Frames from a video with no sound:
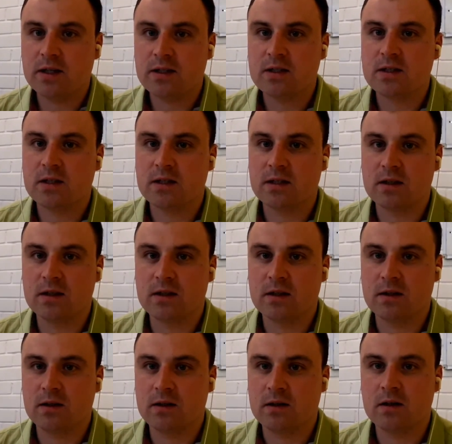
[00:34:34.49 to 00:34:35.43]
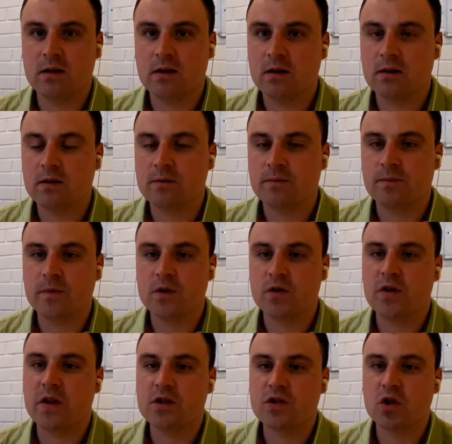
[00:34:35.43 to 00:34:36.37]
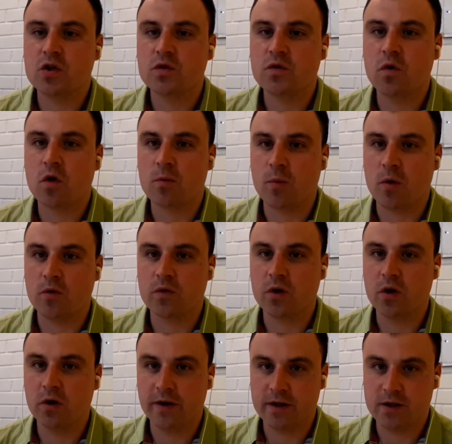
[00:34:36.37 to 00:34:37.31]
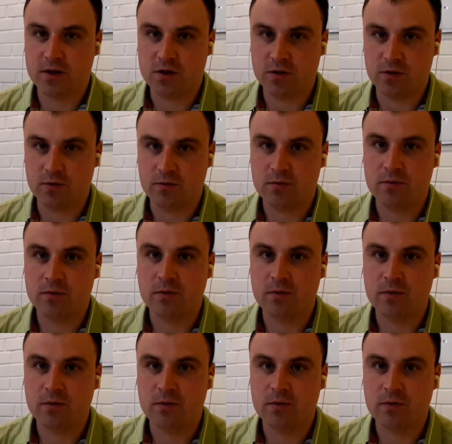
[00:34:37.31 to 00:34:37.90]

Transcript: it's the short form of going to.